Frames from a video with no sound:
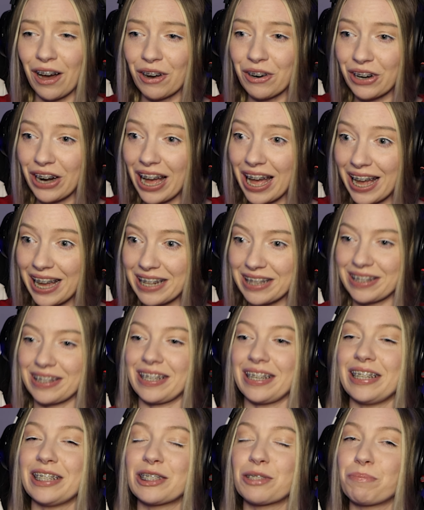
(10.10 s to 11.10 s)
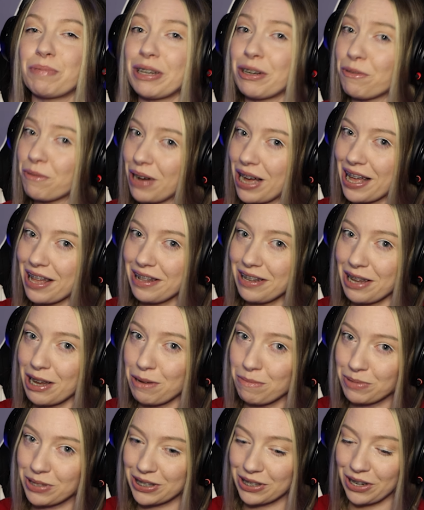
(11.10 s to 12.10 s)
Alright, it's been a while.
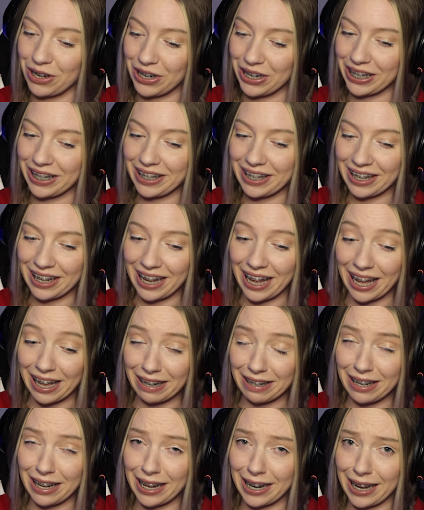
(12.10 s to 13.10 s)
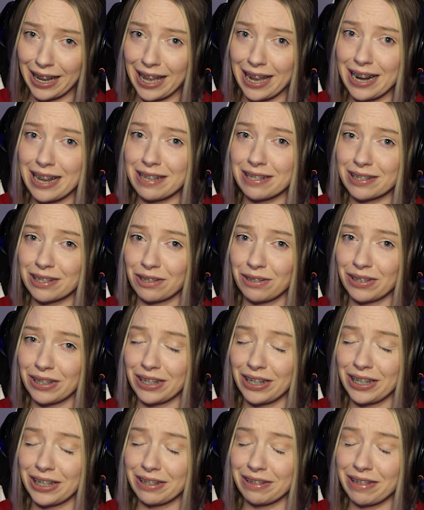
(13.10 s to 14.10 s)
I'm sorry. I had a lot of headaches
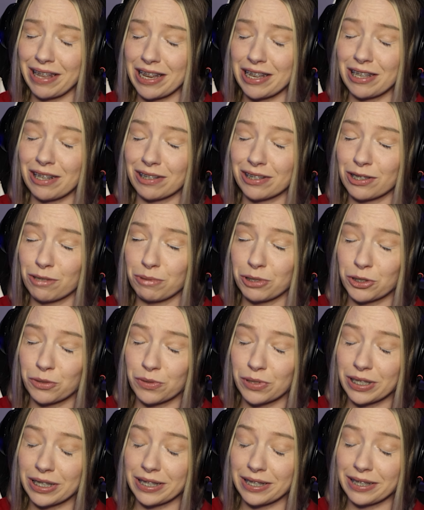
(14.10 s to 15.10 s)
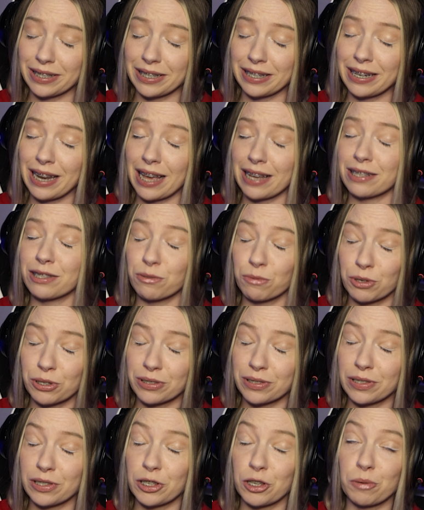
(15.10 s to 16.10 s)
going on. Thank y'all so much for the nice
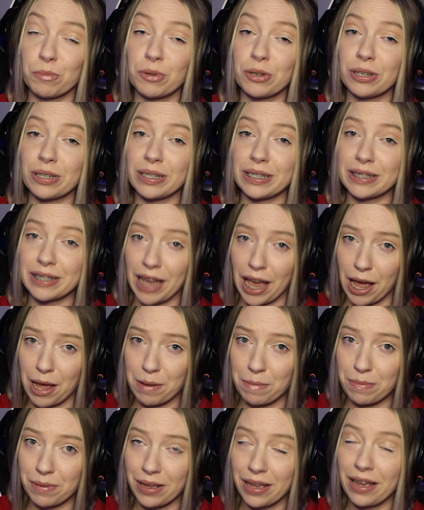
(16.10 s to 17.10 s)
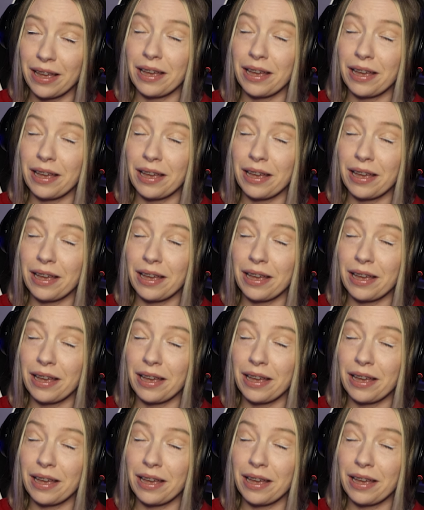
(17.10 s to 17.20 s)
words in the community tab.